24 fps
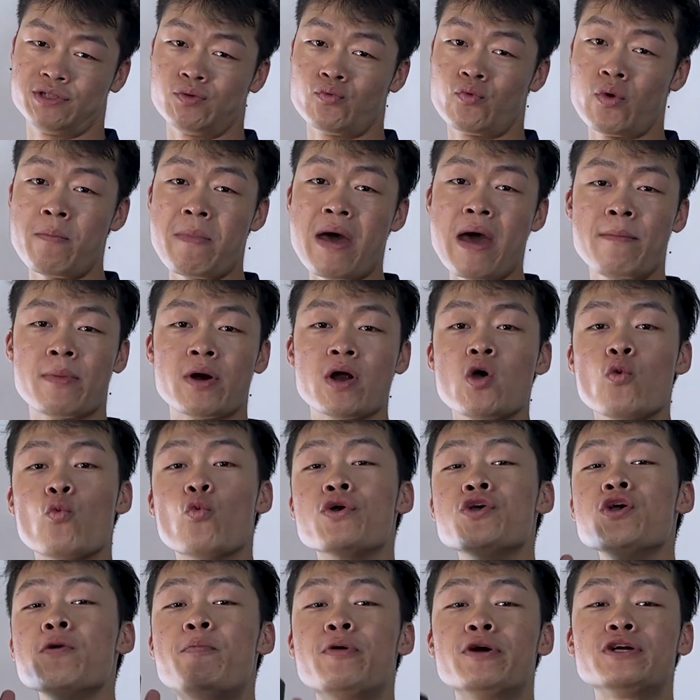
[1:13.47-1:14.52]
Remember,
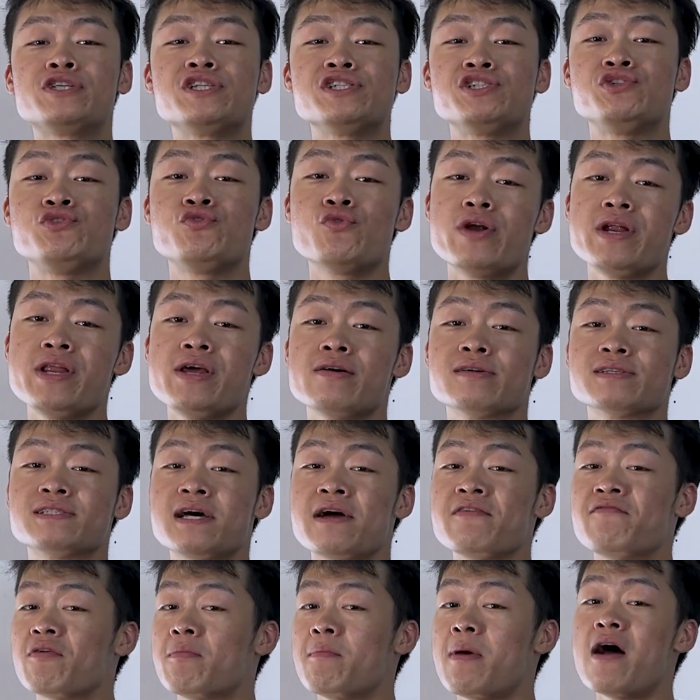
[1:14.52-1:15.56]
when you purchase your neon
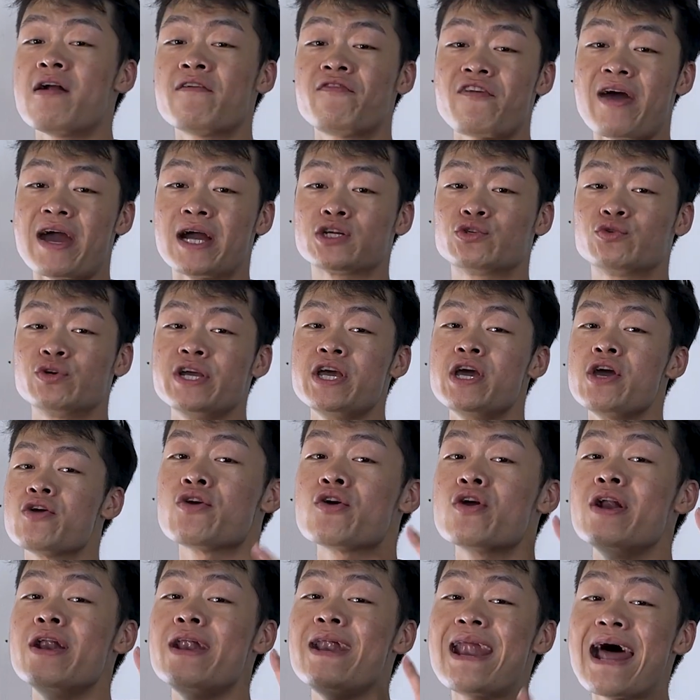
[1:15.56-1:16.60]
sign from our factory,
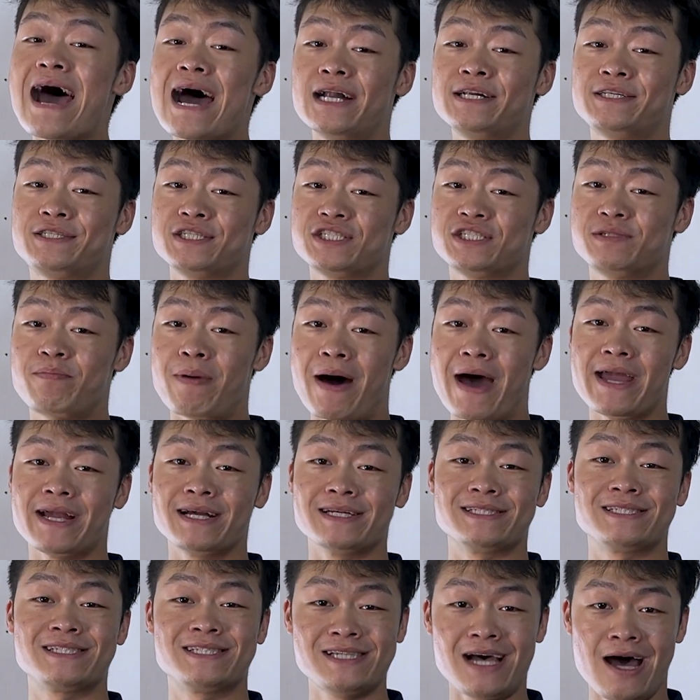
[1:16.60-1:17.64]
you're not just buying a
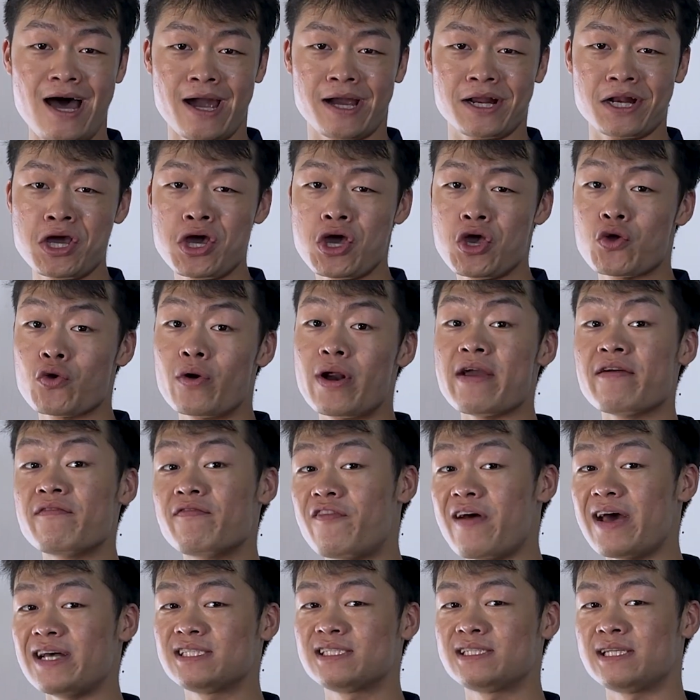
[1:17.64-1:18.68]
sign, you're
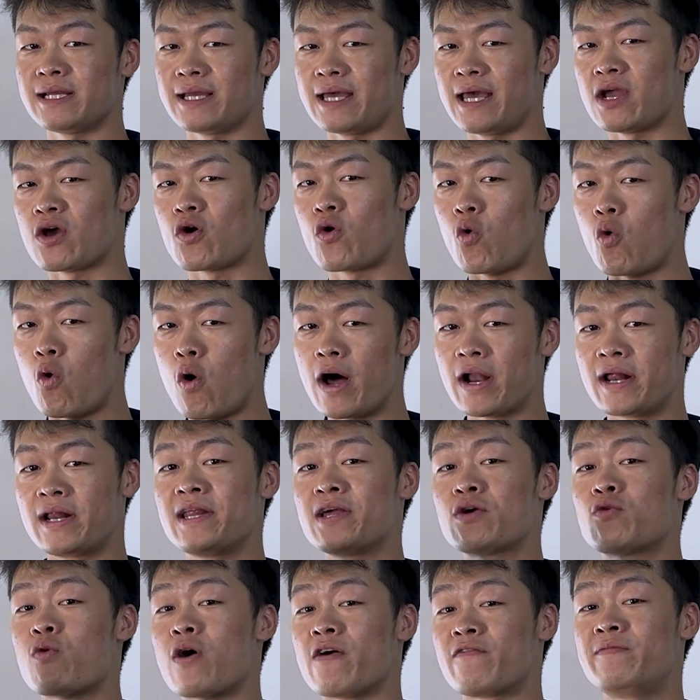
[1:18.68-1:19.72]
investing in
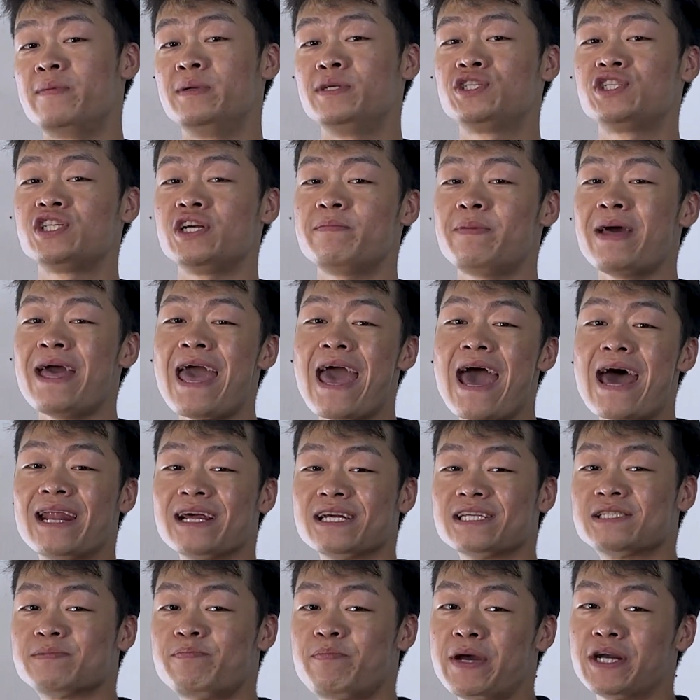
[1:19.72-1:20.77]
quality craftsmanship and
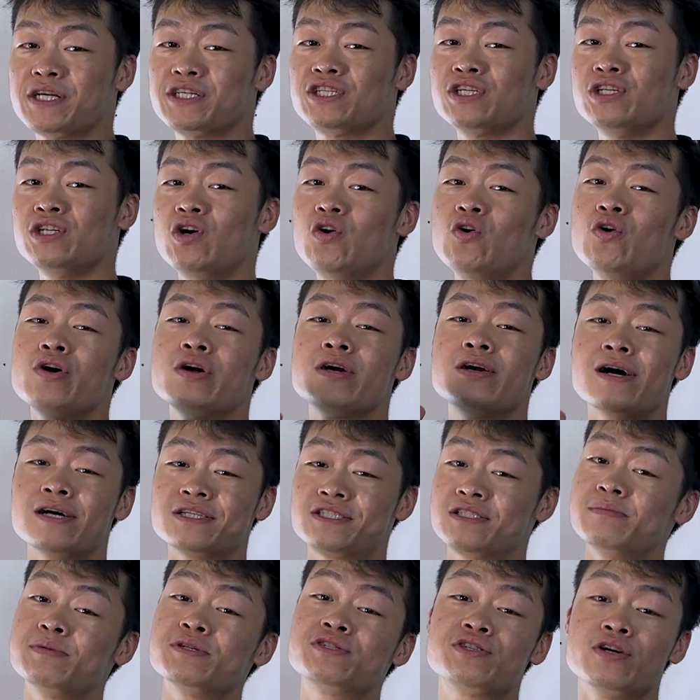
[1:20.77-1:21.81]
exceptional
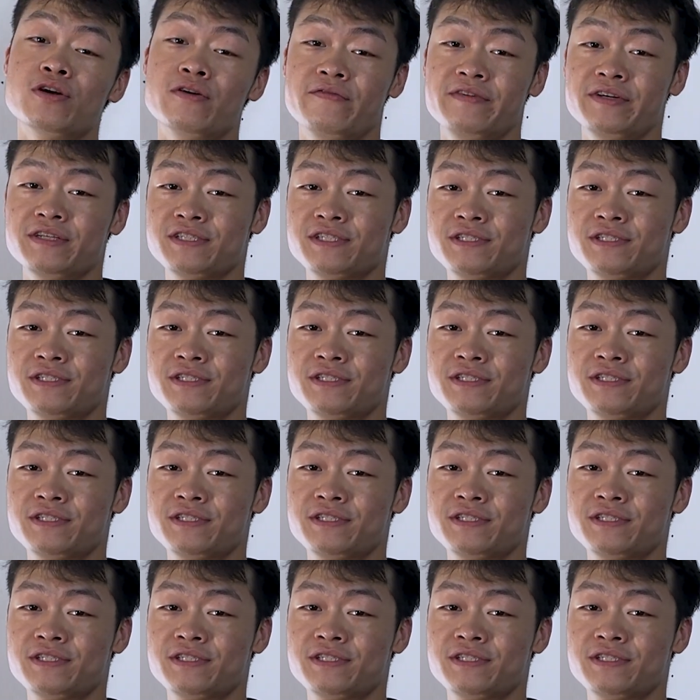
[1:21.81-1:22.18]
customer service.